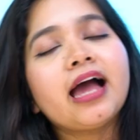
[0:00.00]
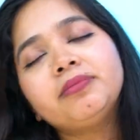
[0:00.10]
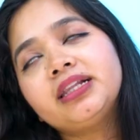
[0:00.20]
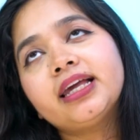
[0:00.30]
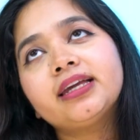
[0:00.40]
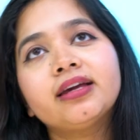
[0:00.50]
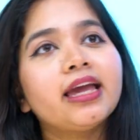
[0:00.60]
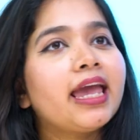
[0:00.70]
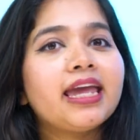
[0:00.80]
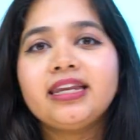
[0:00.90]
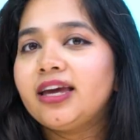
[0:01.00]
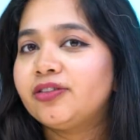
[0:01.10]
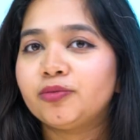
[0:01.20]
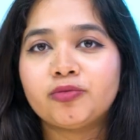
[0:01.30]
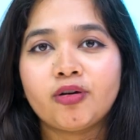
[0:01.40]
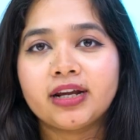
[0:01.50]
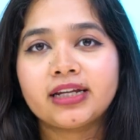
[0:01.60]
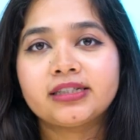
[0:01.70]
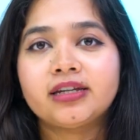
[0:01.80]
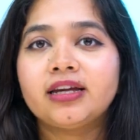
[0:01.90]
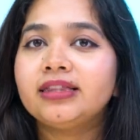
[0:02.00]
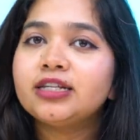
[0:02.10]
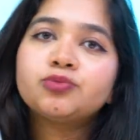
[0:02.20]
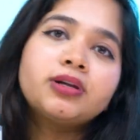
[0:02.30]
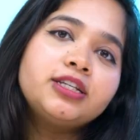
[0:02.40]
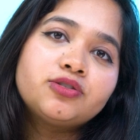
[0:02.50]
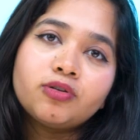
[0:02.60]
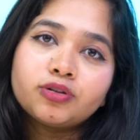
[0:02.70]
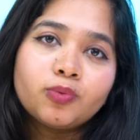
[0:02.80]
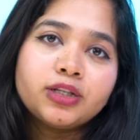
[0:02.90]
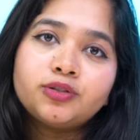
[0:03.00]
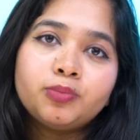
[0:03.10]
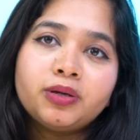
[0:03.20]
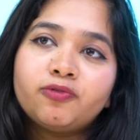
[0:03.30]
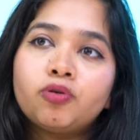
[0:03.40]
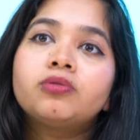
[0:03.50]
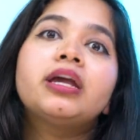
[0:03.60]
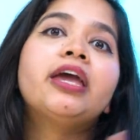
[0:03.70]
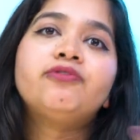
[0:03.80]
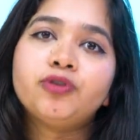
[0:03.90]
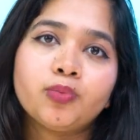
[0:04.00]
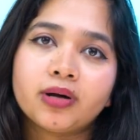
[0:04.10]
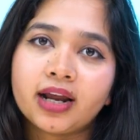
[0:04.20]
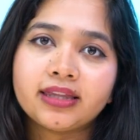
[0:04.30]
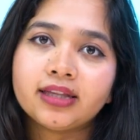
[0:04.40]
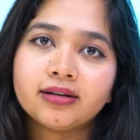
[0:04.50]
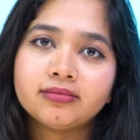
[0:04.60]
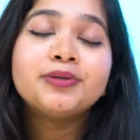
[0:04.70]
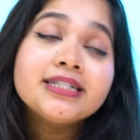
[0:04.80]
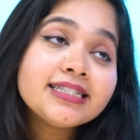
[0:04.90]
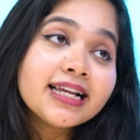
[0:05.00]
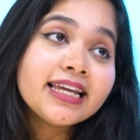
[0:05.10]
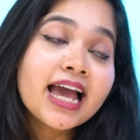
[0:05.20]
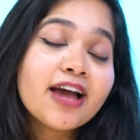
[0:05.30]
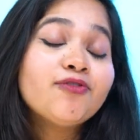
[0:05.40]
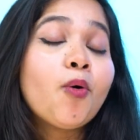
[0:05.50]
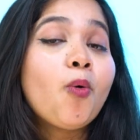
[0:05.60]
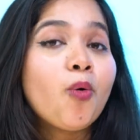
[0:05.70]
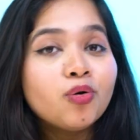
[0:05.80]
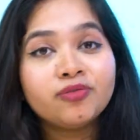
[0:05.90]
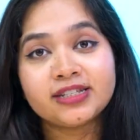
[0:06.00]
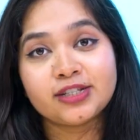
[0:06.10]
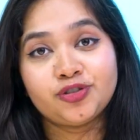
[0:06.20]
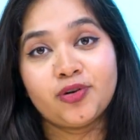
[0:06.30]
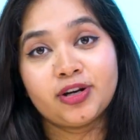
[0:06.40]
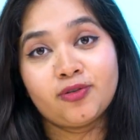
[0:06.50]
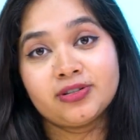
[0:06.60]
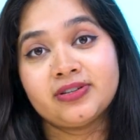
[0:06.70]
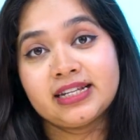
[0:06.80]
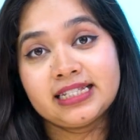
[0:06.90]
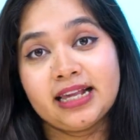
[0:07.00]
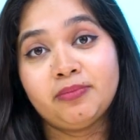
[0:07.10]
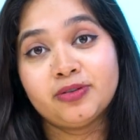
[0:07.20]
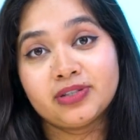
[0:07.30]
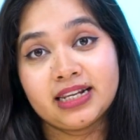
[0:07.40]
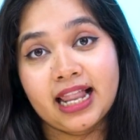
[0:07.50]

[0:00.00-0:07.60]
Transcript: I mean, like, any other product. This one is not going to be for everyone either. Personally, I've always enjoyed Cosrx Snail Mucin